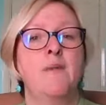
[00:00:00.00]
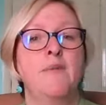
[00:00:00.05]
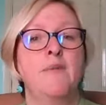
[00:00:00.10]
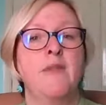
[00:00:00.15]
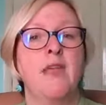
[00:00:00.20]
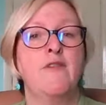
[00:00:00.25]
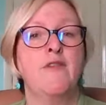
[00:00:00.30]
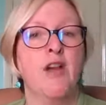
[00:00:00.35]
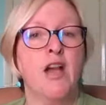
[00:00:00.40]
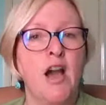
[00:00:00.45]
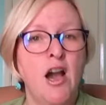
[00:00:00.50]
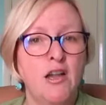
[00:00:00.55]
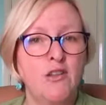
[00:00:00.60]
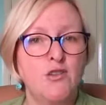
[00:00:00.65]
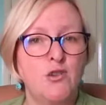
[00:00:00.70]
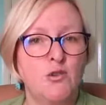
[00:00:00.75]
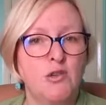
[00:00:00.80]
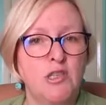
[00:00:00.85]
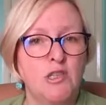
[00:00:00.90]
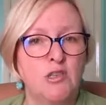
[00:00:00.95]
if I can't
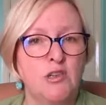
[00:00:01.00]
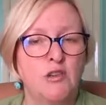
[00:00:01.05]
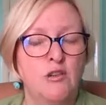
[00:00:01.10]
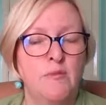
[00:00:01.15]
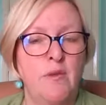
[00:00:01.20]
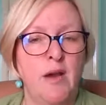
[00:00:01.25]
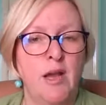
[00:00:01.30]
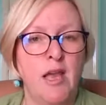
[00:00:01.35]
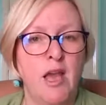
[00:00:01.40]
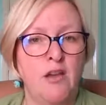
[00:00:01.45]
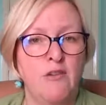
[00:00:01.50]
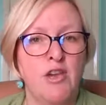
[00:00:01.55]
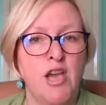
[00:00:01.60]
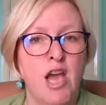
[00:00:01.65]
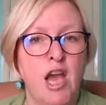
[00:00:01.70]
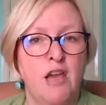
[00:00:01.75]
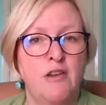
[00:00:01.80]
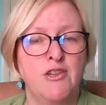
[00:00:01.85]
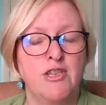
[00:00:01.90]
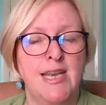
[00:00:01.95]
talk to my own
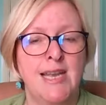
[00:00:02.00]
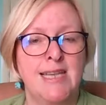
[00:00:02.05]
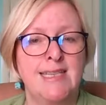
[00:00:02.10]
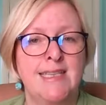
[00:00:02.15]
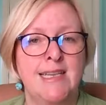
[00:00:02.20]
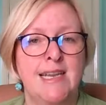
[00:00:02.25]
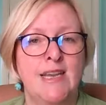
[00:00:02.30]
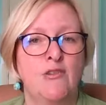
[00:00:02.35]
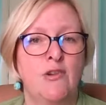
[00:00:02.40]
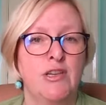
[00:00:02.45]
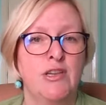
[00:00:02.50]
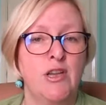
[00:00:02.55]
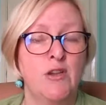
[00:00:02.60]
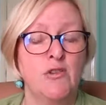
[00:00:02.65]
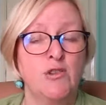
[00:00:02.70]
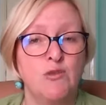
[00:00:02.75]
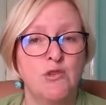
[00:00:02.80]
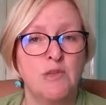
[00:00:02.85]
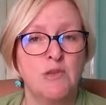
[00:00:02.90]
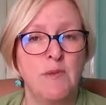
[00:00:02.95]
coach Leslie, or I
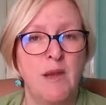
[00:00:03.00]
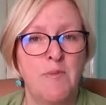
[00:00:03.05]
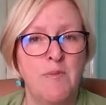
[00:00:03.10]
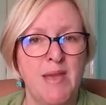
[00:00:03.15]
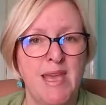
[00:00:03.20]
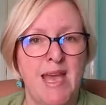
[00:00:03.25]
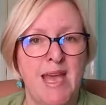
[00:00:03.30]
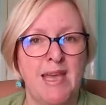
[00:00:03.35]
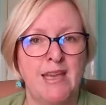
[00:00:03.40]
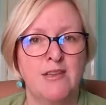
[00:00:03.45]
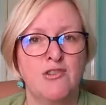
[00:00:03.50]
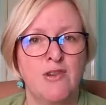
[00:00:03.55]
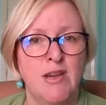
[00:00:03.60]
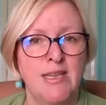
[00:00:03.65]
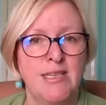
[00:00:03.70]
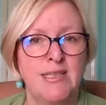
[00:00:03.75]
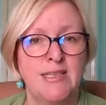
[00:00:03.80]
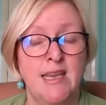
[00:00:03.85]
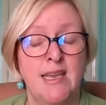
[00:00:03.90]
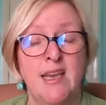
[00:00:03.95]
don't talk to my PA
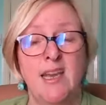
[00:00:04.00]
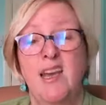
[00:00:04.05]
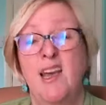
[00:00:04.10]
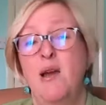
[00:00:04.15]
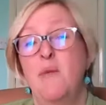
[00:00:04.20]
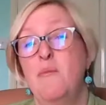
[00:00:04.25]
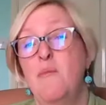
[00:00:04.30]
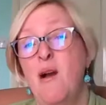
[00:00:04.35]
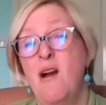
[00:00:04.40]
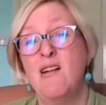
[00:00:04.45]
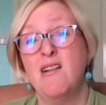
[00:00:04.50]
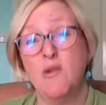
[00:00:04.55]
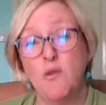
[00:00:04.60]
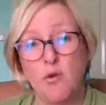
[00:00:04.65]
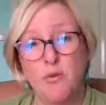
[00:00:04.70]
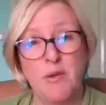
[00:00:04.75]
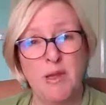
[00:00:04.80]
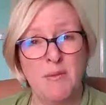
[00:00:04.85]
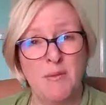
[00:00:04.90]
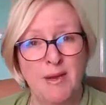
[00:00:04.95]
Tracy, Mark
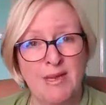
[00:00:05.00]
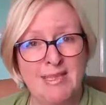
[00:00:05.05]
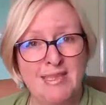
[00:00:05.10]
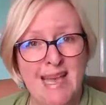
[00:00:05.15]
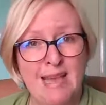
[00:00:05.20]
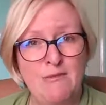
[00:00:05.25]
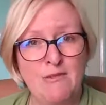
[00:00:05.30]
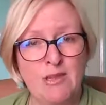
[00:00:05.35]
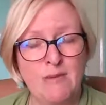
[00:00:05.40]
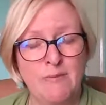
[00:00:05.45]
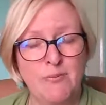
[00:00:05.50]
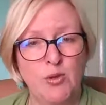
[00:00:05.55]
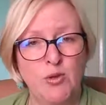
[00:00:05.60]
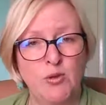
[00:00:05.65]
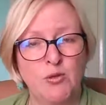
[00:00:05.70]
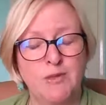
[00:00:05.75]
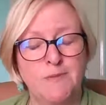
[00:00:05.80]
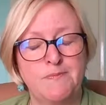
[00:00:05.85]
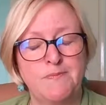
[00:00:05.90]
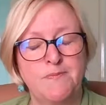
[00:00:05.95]
will be my sounding
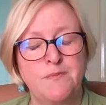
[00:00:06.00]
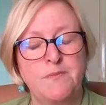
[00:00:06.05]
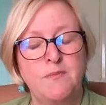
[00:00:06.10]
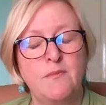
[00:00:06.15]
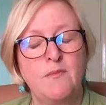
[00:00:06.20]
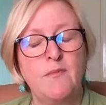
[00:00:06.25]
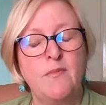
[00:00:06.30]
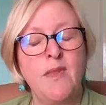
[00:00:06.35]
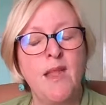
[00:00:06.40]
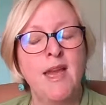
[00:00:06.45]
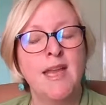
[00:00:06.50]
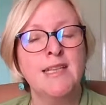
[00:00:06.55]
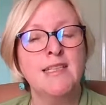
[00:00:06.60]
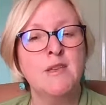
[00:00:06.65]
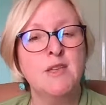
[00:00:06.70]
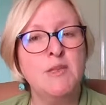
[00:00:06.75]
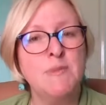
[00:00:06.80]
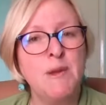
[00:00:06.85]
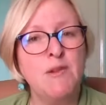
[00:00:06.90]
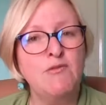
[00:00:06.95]
board. And
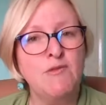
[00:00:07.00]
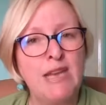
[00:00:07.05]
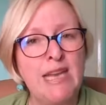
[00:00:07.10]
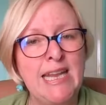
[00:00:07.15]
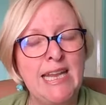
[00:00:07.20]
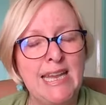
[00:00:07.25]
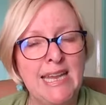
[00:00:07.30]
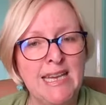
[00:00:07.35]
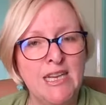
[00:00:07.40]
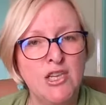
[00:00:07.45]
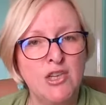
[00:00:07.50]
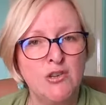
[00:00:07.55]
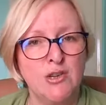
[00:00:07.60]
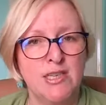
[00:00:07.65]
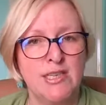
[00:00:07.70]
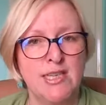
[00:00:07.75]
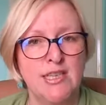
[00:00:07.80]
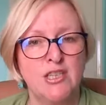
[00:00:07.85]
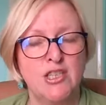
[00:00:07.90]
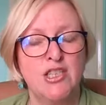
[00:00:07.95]
so it's been really
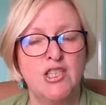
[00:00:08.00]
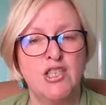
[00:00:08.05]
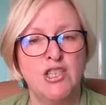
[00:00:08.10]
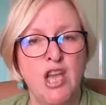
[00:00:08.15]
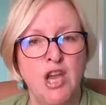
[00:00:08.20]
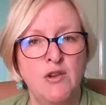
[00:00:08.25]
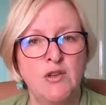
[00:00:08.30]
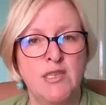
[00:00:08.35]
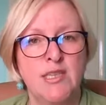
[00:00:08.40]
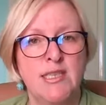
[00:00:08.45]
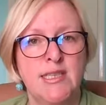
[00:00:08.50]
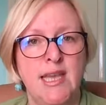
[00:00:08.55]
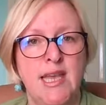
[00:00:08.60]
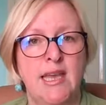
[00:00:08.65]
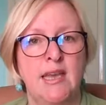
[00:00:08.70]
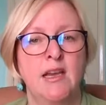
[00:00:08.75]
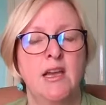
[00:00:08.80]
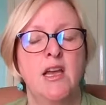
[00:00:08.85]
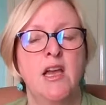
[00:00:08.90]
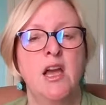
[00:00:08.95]
interesting just
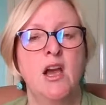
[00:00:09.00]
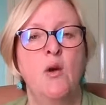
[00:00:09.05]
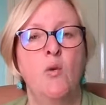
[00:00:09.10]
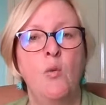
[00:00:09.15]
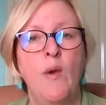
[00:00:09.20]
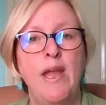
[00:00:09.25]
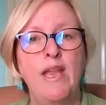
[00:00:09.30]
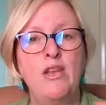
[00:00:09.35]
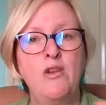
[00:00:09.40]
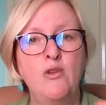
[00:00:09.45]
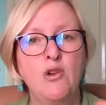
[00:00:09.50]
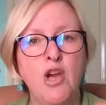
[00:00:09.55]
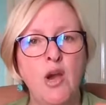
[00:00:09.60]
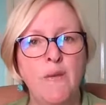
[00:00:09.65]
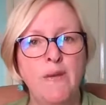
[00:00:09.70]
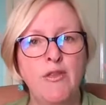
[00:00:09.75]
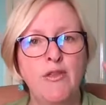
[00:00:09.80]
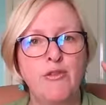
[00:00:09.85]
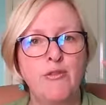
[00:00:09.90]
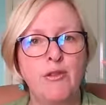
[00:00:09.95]
noticing when you're
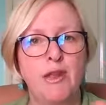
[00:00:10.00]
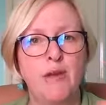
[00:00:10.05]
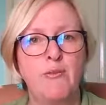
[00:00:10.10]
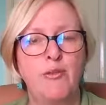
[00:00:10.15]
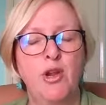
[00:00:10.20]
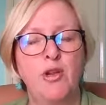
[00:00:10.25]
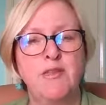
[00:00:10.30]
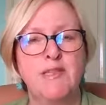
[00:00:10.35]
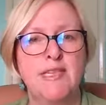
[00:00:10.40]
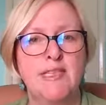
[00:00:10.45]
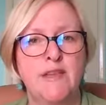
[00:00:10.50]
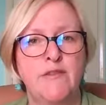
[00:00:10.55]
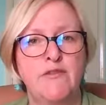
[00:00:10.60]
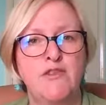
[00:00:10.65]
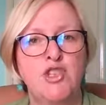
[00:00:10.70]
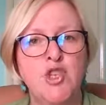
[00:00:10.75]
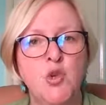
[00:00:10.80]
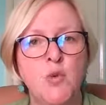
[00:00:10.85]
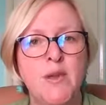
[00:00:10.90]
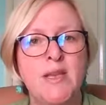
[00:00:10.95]
going through that process
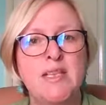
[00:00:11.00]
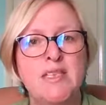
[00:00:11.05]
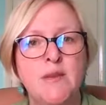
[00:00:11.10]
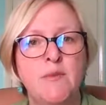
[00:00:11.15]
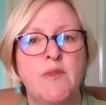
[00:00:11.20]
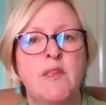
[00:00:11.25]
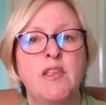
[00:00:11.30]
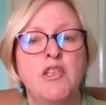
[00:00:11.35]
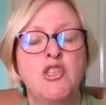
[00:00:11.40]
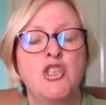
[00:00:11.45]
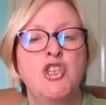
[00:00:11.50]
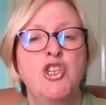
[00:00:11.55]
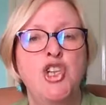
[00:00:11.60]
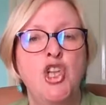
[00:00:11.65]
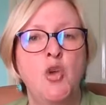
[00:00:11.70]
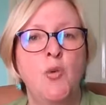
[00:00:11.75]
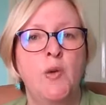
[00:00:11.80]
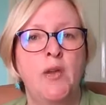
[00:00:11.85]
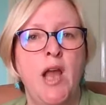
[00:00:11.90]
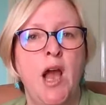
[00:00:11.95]
of doing something that's
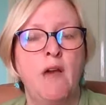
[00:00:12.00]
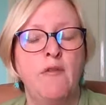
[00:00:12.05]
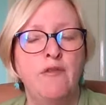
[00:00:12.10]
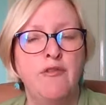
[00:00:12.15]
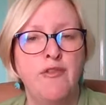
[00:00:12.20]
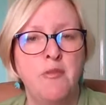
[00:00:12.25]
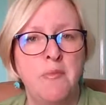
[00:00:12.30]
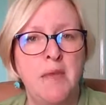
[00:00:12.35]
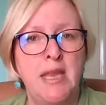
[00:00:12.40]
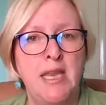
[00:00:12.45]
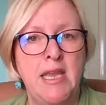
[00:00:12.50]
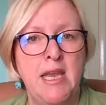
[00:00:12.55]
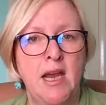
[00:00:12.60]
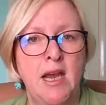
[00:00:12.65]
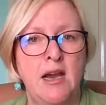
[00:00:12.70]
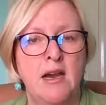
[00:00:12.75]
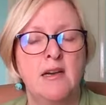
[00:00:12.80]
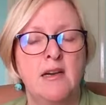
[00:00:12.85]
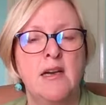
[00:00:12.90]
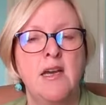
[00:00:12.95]
new and
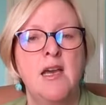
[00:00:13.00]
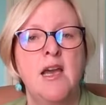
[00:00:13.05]
unfamiliar,